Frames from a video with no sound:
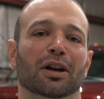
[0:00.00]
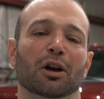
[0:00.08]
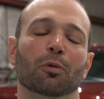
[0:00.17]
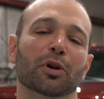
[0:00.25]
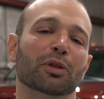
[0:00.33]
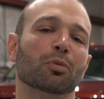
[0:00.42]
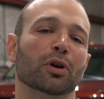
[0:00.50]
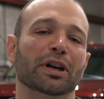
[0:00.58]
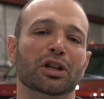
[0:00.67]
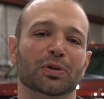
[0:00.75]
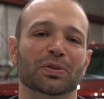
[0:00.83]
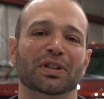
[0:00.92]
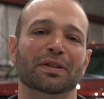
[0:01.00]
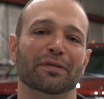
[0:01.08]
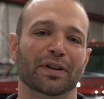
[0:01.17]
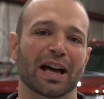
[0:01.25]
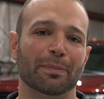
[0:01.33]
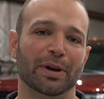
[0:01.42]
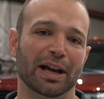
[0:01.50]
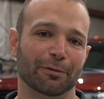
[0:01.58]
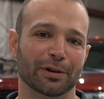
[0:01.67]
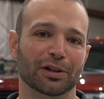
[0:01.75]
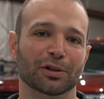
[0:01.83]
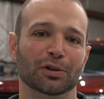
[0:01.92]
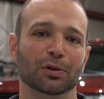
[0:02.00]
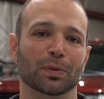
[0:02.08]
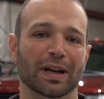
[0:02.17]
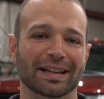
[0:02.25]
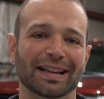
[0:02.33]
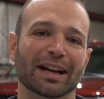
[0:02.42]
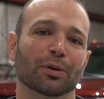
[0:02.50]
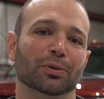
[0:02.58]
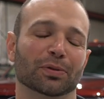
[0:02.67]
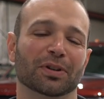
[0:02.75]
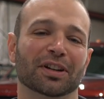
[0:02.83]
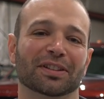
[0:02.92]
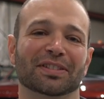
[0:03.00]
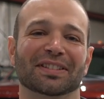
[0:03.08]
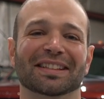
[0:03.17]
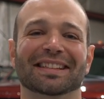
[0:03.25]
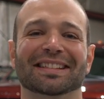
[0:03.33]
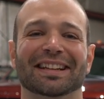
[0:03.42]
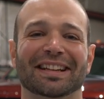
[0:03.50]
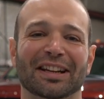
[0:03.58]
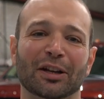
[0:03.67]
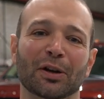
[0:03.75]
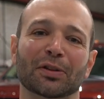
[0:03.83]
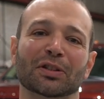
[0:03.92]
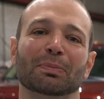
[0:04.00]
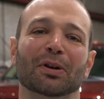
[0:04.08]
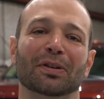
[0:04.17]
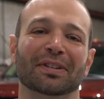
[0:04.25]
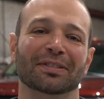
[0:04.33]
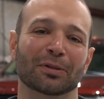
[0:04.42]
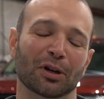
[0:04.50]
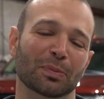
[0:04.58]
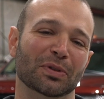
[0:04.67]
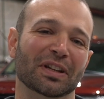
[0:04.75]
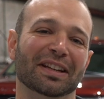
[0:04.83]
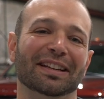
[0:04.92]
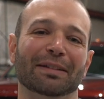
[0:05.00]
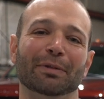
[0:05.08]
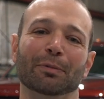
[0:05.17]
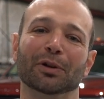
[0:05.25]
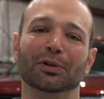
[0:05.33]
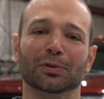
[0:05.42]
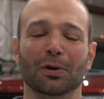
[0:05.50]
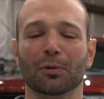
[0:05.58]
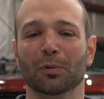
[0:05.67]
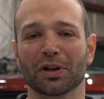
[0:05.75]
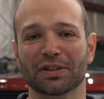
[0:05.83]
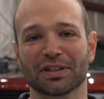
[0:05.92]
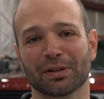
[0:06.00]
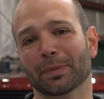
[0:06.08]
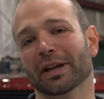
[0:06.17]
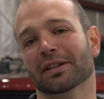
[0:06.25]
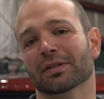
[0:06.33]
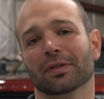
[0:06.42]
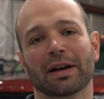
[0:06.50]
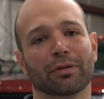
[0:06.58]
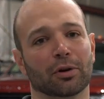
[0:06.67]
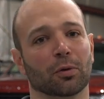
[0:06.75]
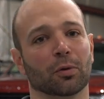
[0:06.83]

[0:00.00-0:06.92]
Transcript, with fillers: One of the more interesting phenomena I run into when I dyno trucks is that I get a customer who comes in and we run the truck once and it makes 500